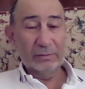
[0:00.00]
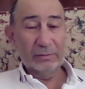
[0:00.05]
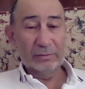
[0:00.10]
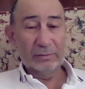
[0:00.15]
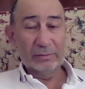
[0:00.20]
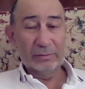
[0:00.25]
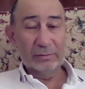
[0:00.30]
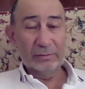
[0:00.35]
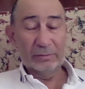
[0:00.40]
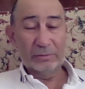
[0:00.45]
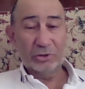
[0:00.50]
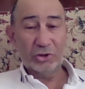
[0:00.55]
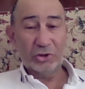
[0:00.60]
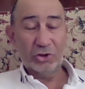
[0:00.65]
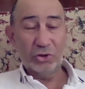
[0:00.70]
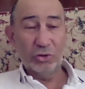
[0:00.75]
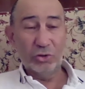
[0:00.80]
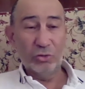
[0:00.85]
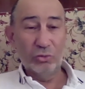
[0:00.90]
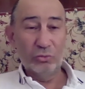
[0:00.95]

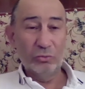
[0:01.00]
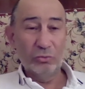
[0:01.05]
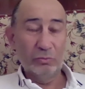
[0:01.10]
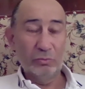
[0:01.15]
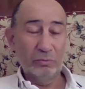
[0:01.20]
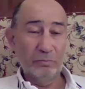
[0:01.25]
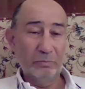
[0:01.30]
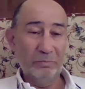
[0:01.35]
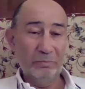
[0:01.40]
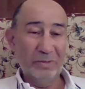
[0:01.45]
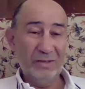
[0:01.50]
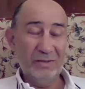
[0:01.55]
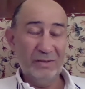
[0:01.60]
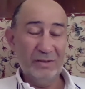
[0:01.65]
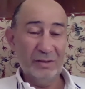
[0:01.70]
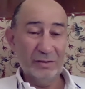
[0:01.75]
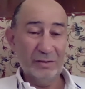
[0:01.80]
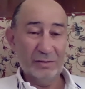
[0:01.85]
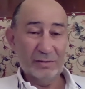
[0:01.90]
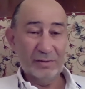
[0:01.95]
show
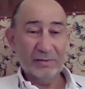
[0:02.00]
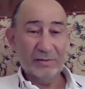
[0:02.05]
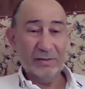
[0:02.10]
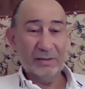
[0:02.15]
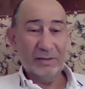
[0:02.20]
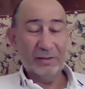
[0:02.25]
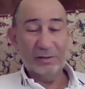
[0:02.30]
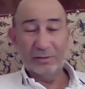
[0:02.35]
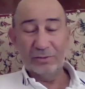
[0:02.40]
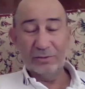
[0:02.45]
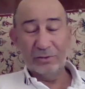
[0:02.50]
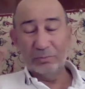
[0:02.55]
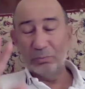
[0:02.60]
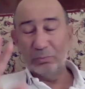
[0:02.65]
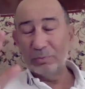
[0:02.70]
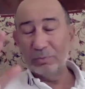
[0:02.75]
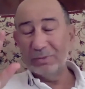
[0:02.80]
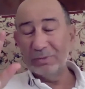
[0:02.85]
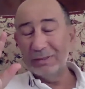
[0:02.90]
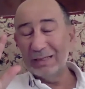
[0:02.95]
business. Not
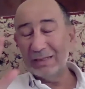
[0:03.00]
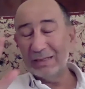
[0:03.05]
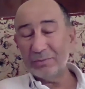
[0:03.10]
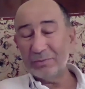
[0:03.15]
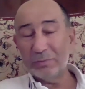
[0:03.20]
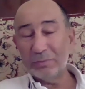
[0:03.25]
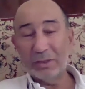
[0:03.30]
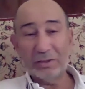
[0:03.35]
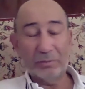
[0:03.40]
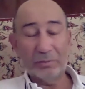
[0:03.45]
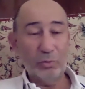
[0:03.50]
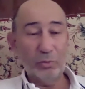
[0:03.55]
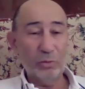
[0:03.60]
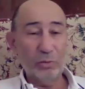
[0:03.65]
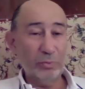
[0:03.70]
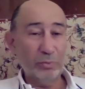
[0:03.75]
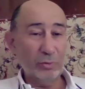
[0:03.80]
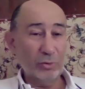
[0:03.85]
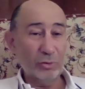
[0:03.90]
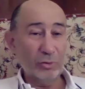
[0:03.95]
pop, doesn't matter,
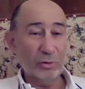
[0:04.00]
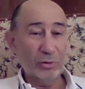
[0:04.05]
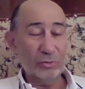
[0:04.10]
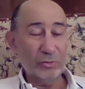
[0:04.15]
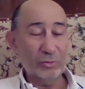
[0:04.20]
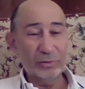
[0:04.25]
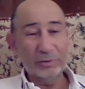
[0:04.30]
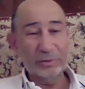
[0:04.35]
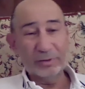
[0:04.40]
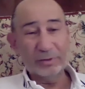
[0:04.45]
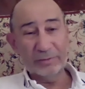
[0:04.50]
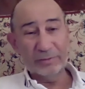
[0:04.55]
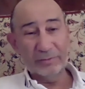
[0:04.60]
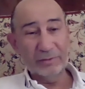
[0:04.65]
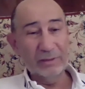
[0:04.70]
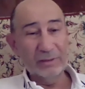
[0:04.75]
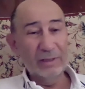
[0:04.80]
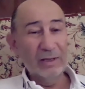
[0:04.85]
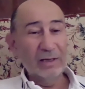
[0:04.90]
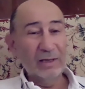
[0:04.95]
pop or rock
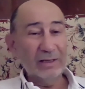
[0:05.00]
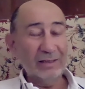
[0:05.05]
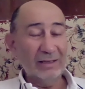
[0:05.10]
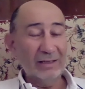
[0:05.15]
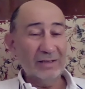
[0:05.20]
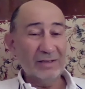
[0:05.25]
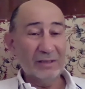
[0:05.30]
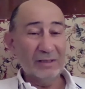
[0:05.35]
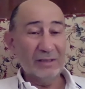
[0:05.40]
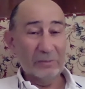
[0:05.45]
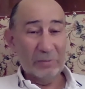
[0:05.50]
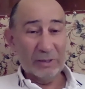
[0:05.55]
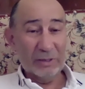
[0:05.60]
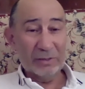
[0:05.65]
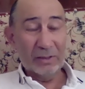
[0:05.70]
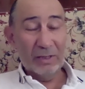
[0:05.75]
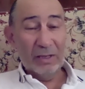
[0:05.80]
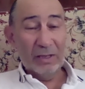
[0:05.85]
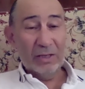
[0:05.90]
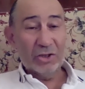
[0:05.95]
or classic, but
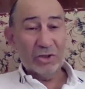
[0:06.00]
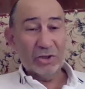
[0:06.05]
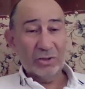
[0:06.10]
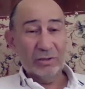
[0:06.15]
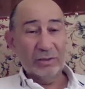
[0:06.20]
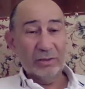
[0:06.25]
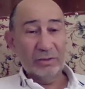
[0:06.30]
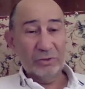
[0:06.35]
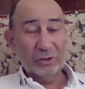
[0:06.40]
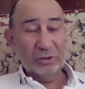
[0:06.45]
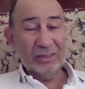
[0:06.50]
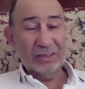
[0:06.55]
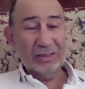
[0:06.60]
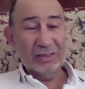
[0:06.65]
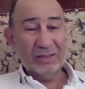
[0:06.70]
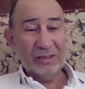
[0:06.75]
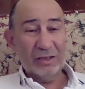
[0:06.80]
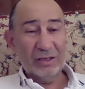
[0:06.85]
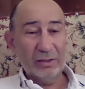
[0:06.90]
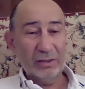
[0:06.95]
not in
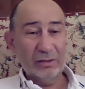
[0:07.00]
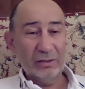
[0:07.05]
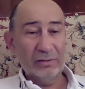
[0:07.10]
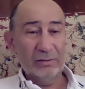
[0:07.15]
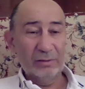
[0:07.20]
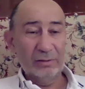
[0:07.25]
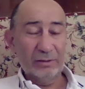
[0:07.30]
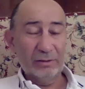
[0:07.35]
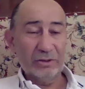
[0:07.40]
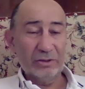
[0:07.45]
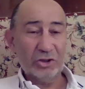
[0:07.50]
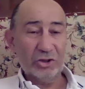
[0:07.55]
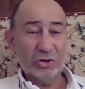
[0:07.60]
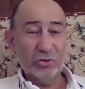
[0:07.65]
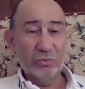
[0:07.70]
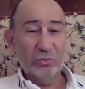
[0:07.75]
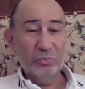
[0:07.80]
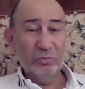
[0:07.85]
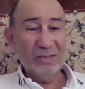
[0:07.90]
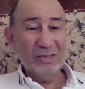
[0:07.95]
the
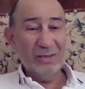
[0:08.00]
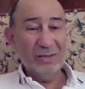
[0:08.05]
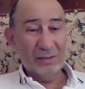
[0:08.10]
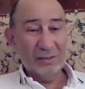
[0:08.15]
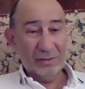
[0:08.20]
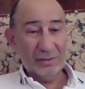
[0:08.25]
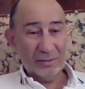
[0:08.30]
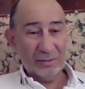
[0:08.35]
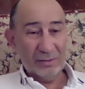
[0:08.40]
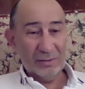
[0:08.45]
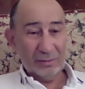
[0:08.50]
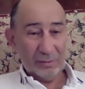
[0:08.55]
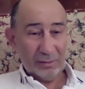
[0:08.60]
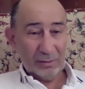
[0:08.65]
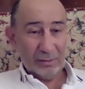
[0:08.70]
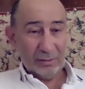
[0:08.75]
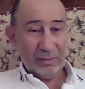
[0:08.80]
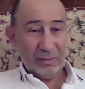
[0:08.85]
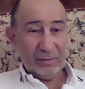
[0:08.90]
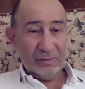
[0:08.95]
show business.
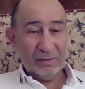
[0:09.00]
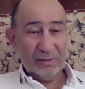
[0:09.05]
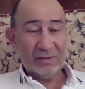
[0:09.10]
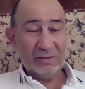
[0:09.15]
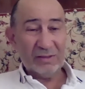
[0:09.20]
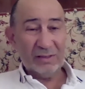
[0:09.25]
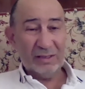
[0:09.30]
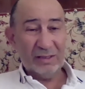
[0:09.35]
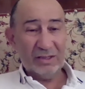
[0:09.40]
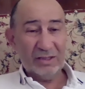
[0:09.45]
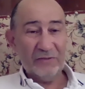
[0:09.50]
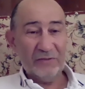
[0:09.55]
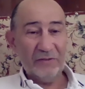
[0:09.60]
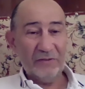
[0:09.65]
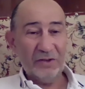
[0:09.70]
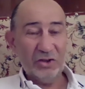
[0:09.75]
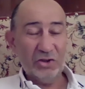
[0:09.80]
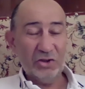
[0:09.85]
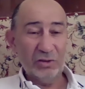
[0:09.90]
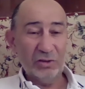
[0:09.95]
This
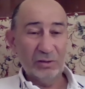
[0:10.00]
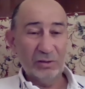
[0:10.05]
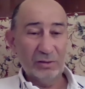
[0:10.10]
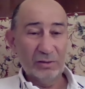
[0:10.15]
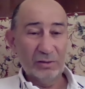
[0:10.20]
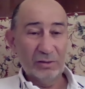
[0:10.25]
artificial